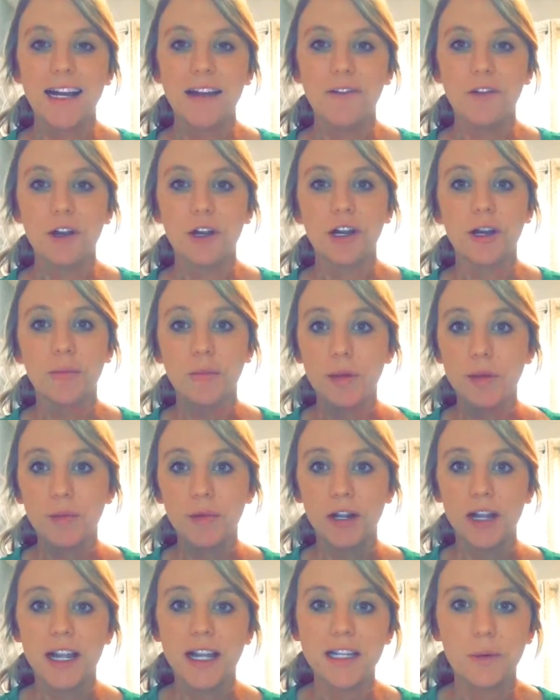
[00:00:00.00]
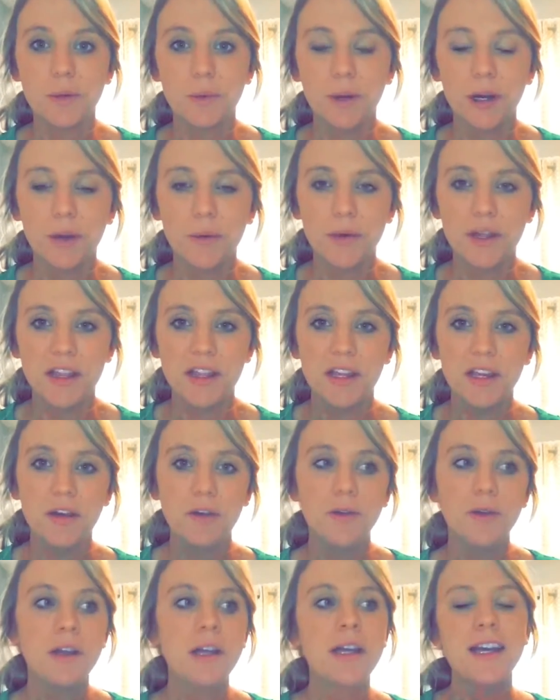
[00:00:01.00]
If you're going to be bringing it to work with
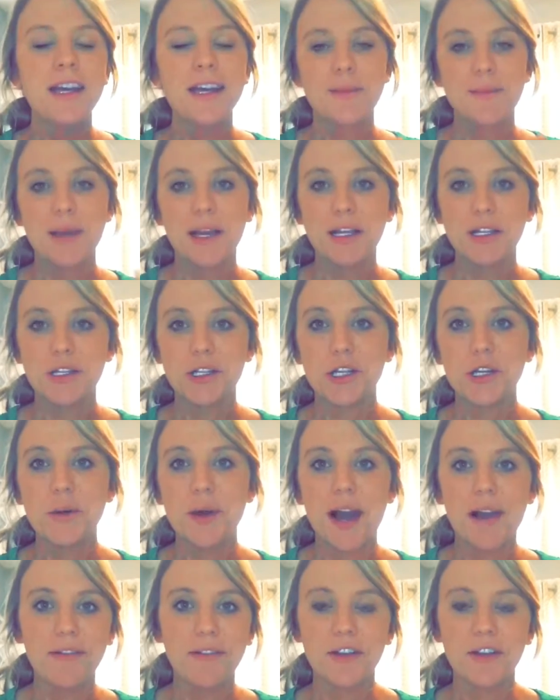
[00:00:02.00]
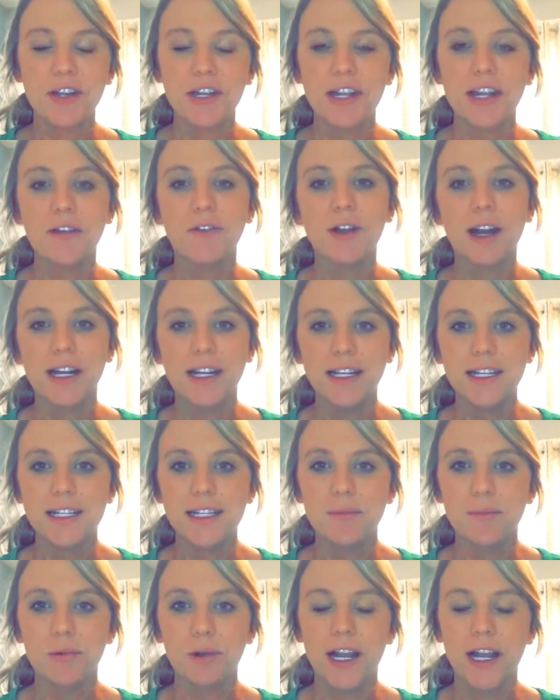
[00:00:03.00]
you, make sure you have everything ready
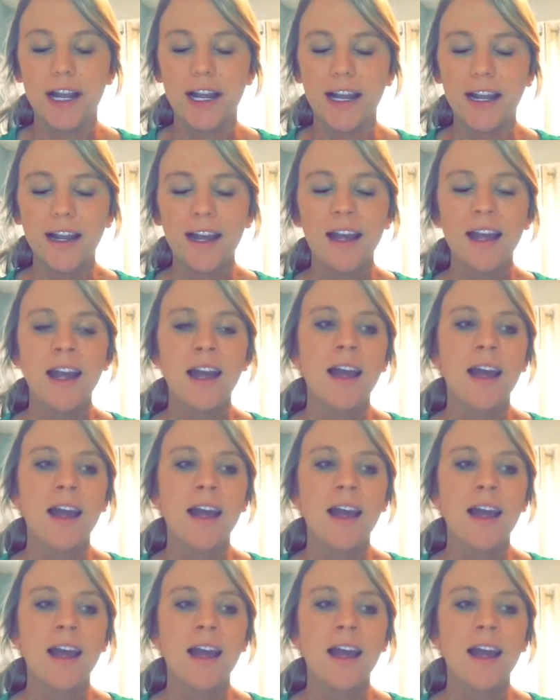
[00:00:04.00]
to bring.